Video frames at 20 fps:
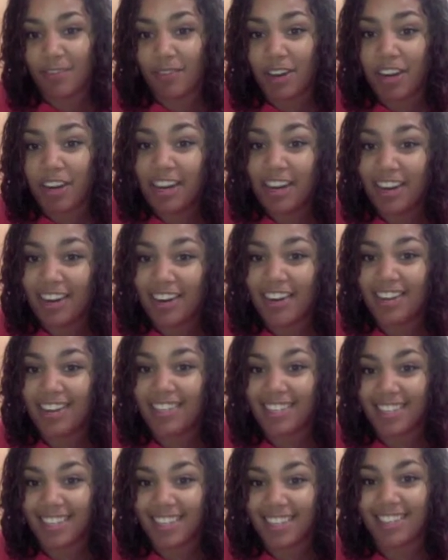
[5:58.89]
very
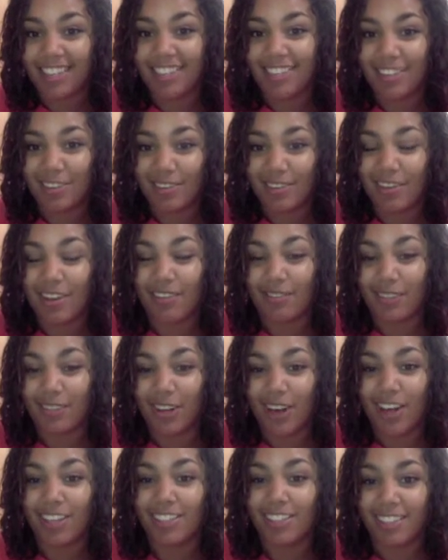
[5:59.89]
encouraging to have
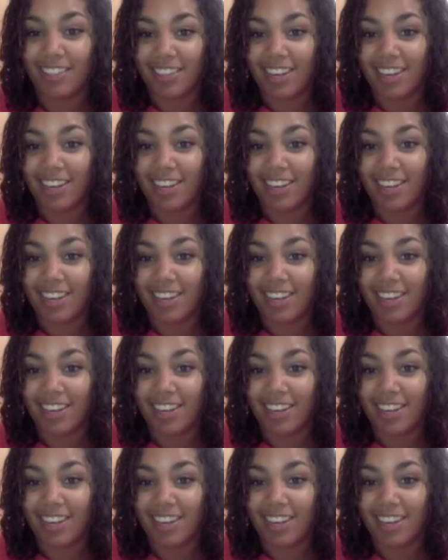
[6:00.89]
lost